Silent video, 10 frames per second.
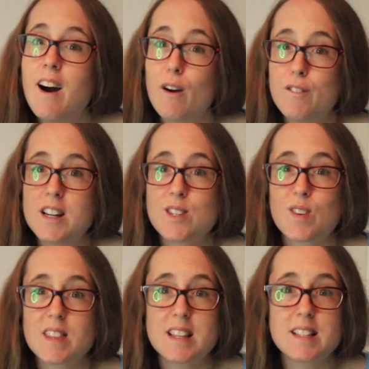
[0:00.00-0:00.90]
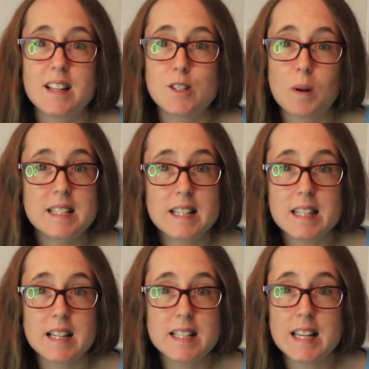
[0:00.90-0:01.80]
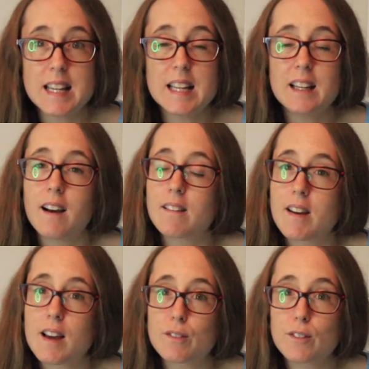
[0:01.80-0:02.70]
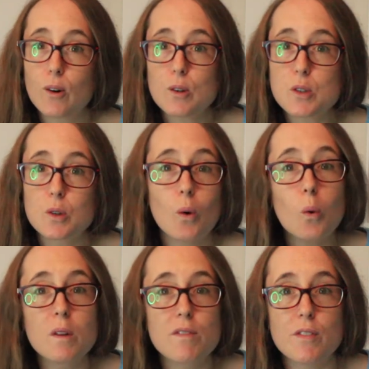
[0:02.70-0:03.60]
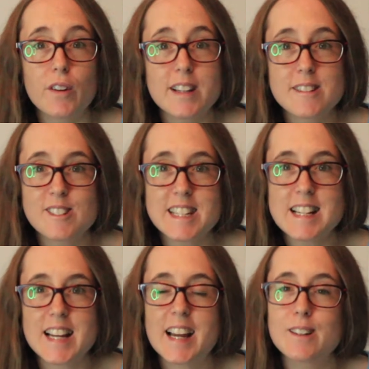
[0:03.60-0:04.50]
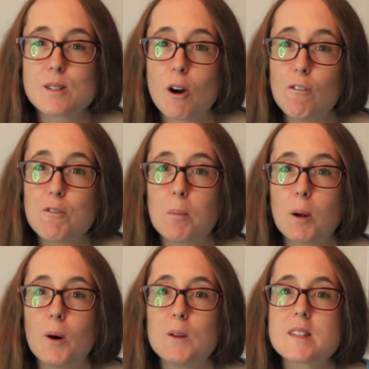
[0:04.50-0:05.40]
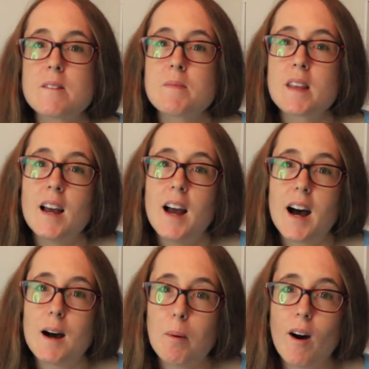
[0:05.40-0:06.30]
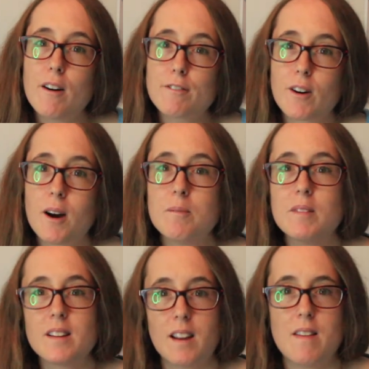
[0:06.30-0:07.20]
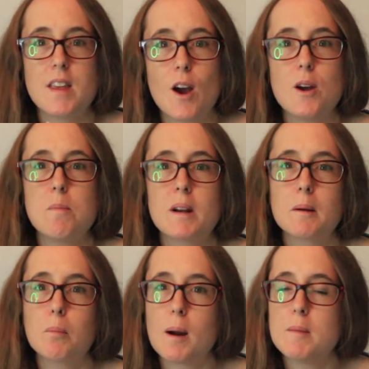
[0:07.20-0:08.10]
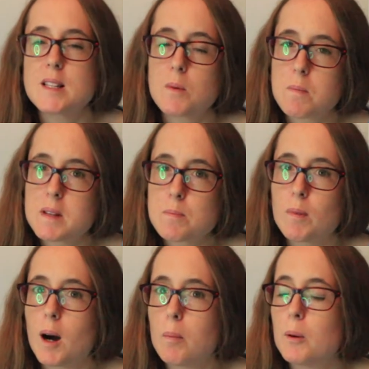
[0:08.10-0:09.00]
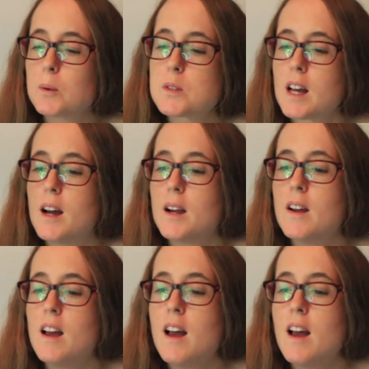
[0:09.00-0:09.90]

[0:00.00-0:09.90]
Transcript: I first read this in twenty thirteen, and I had forgotten all of the vital details of the plot, apart from like the opening premise with Miss Marple. So